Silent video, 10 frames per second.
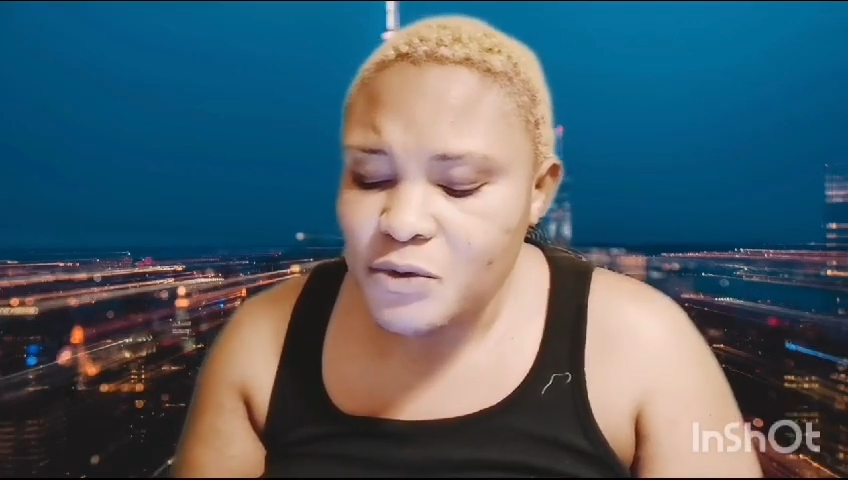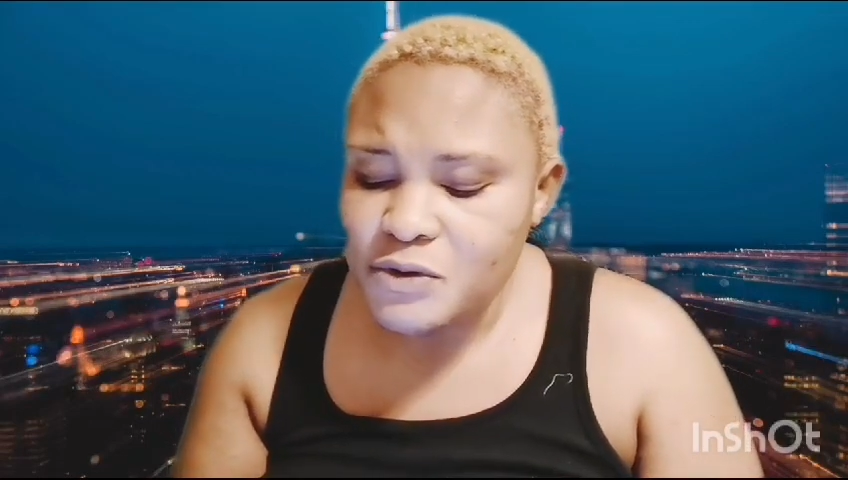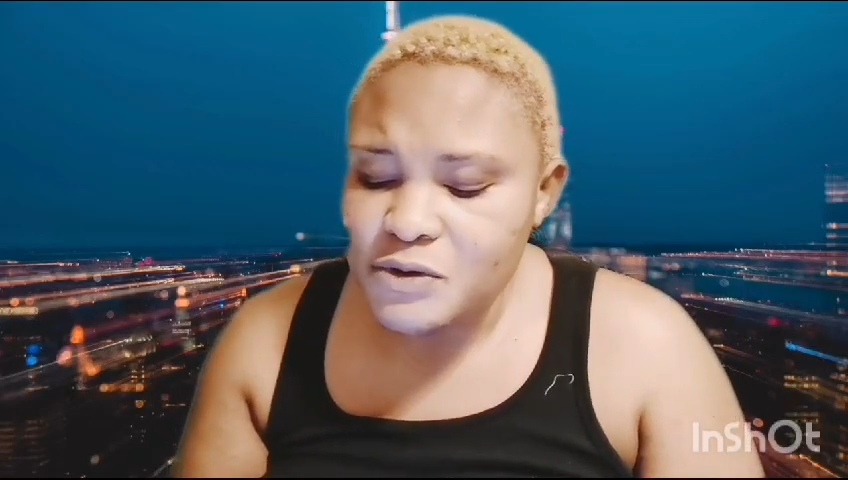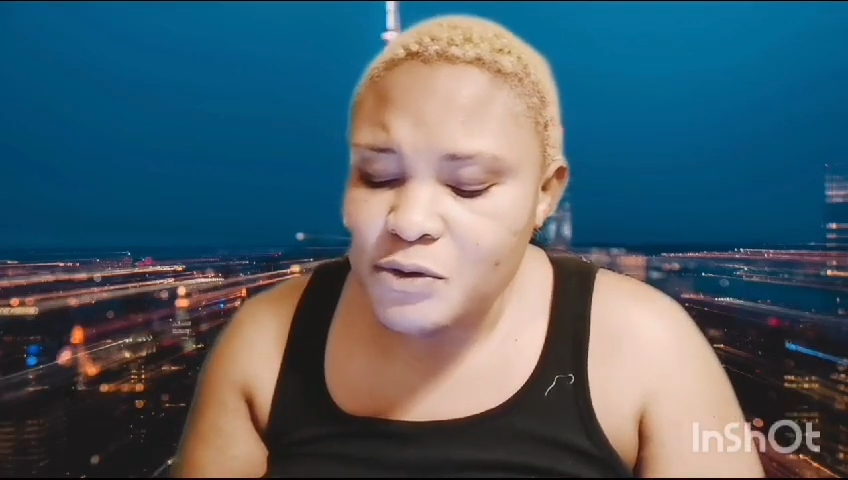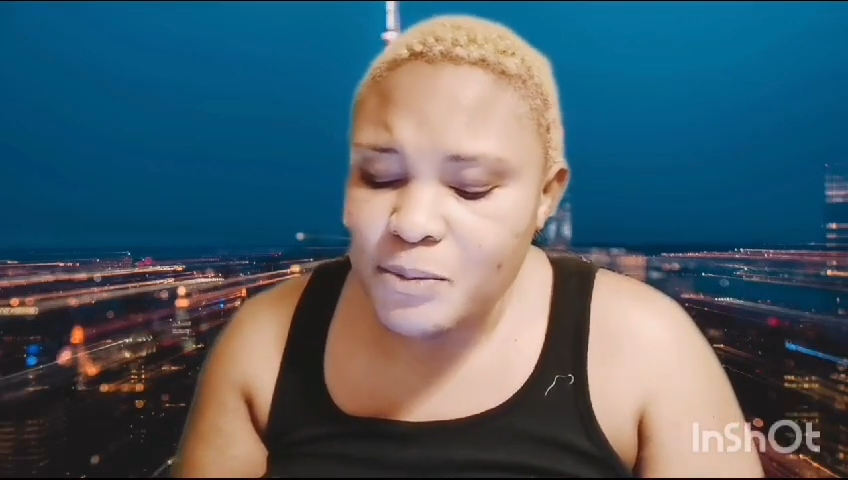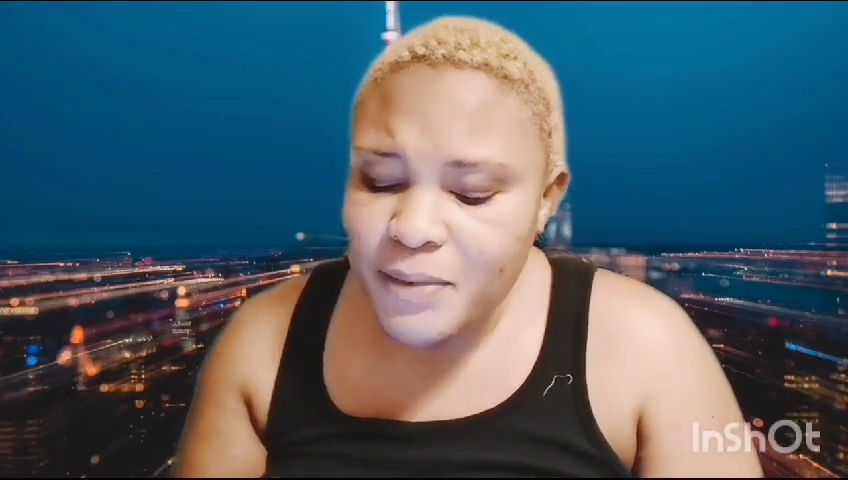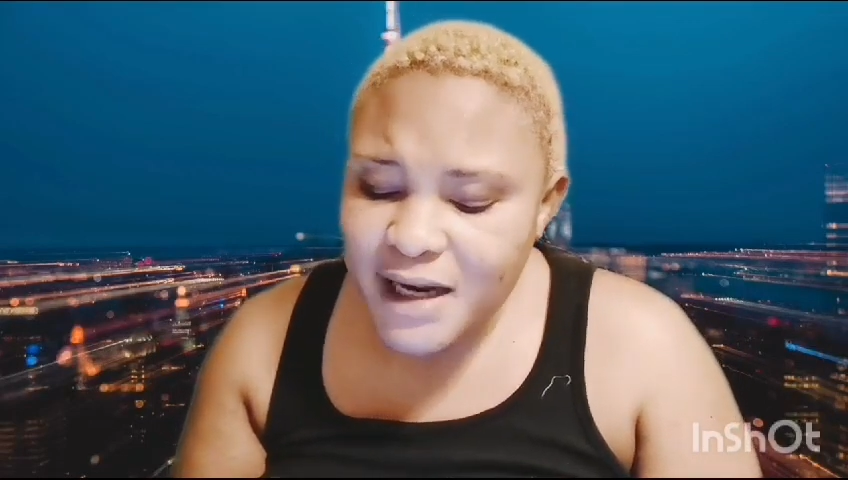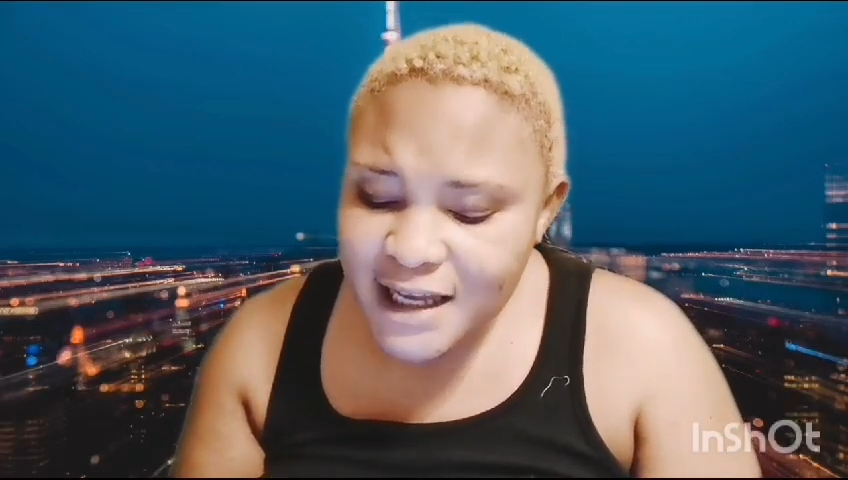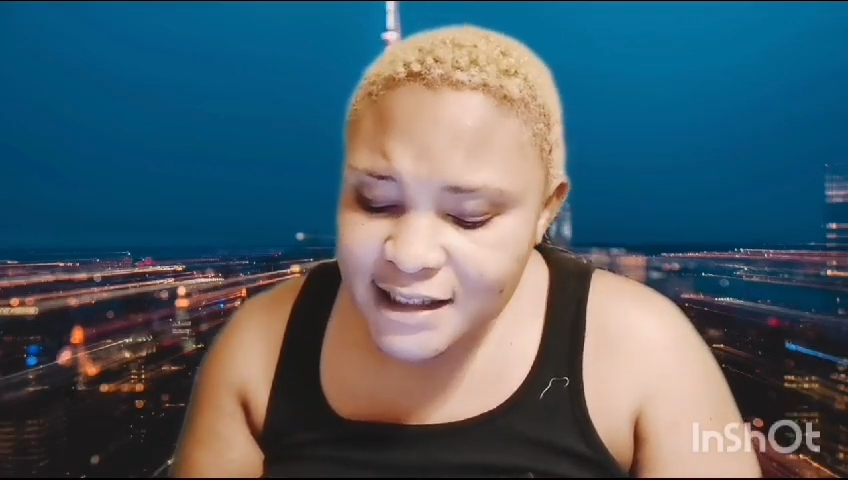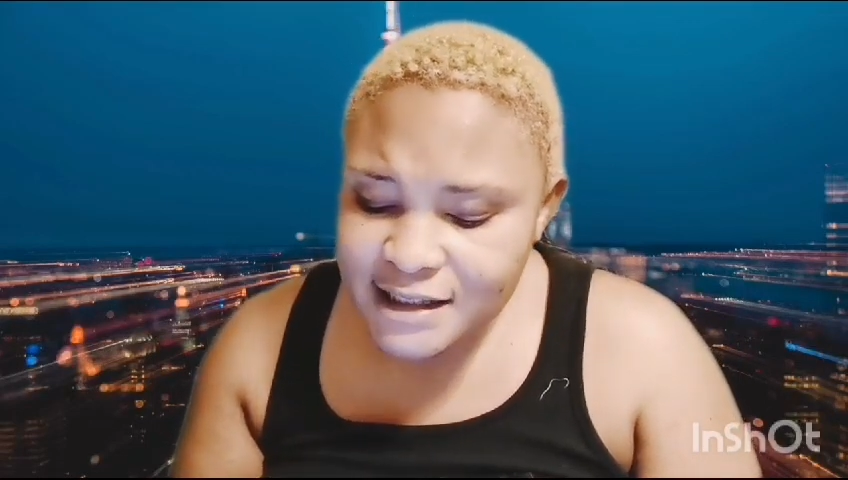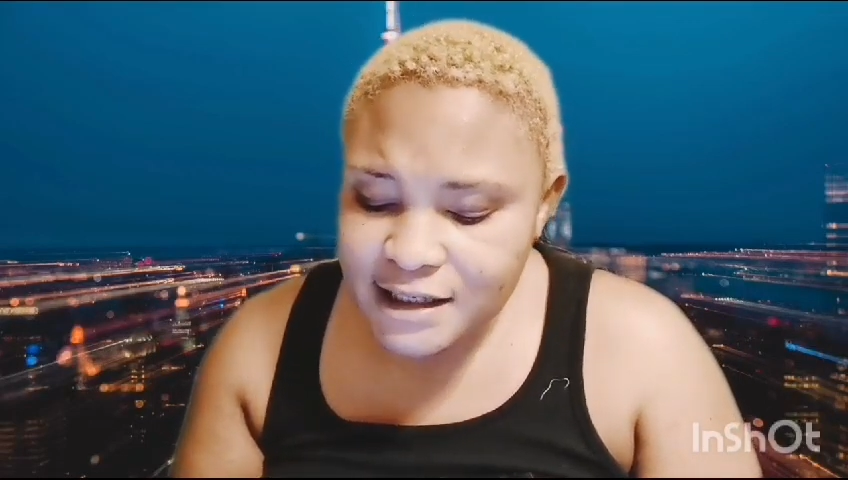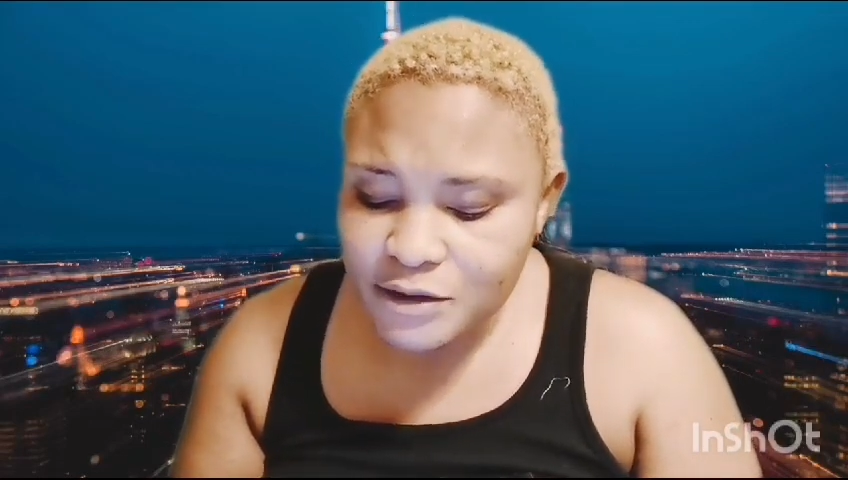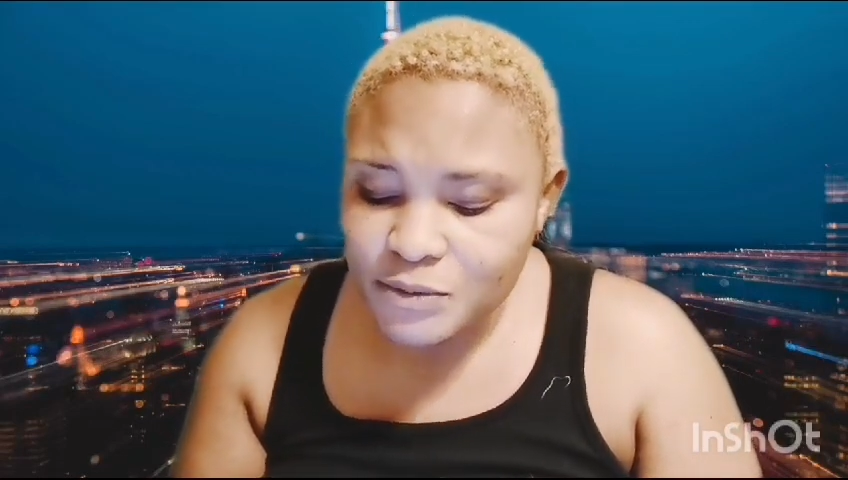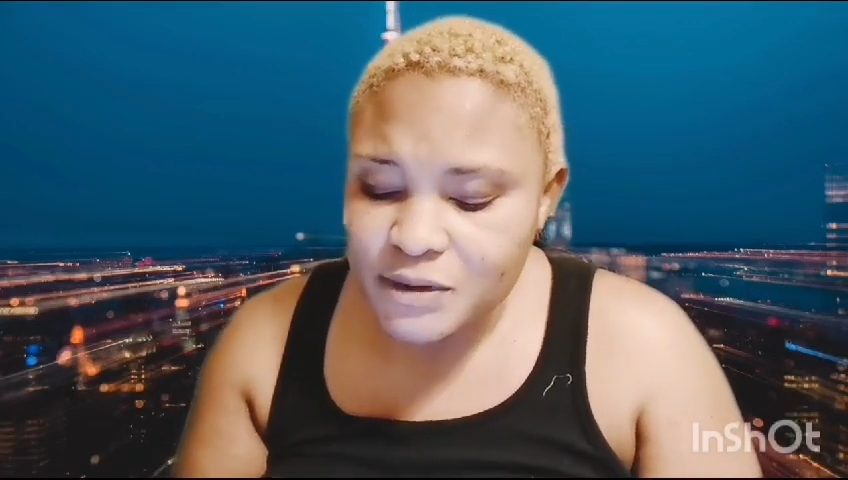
was supplanted